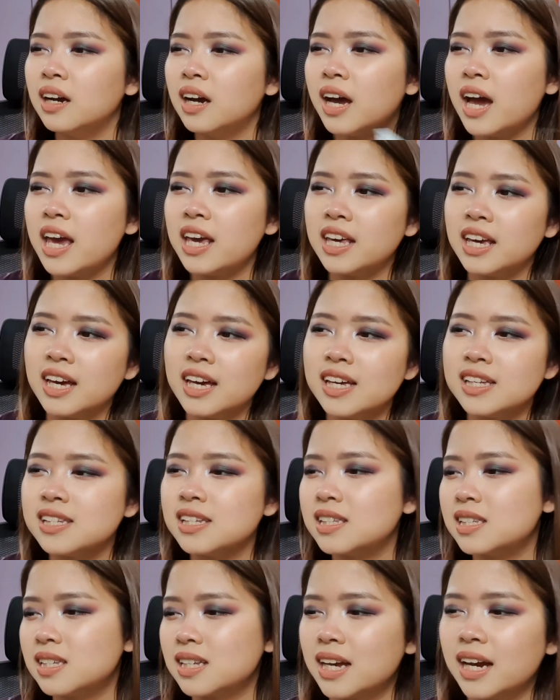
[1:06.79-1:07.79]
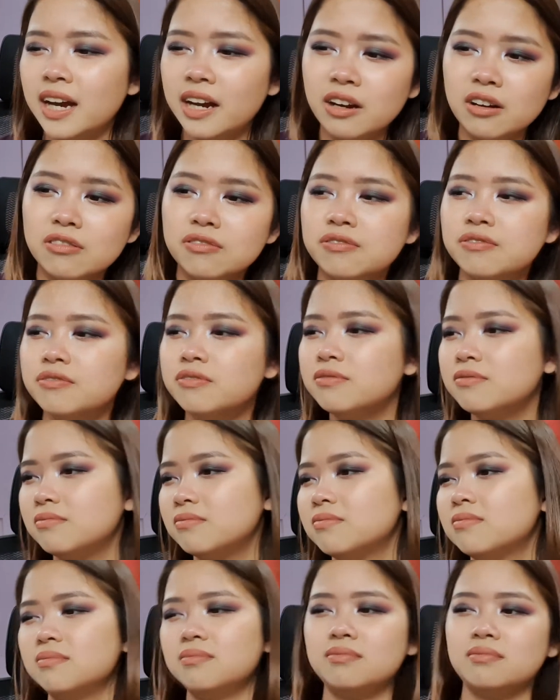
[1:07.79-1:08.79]
I guess it's kind of
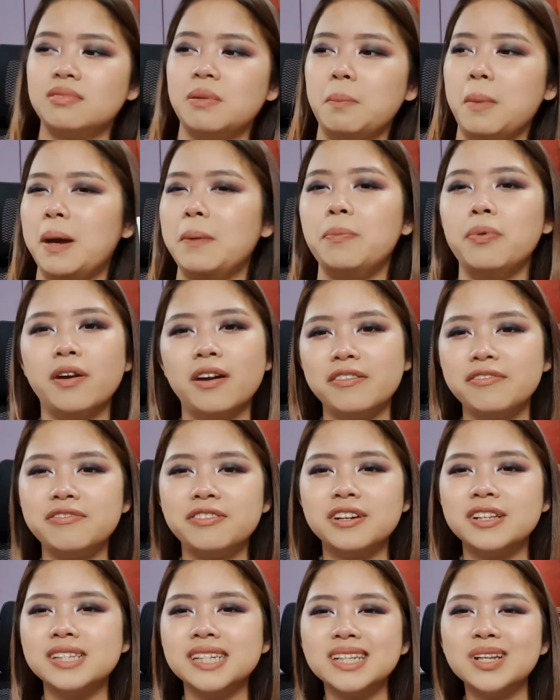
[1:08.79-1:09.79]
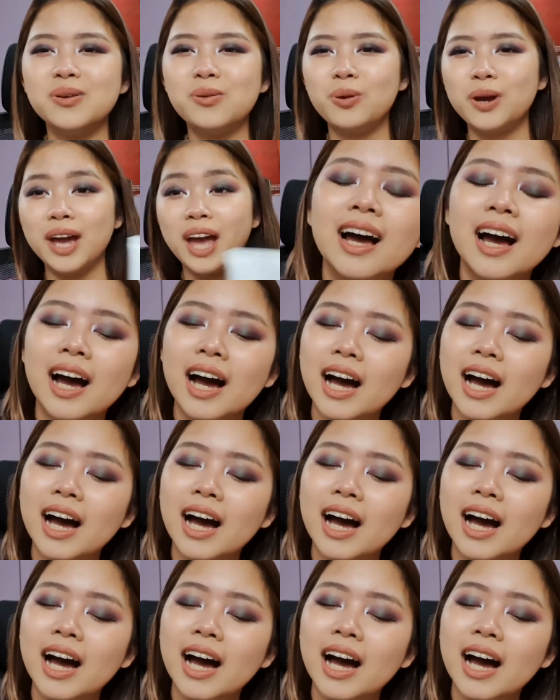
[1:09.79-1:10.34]
my preference in a way.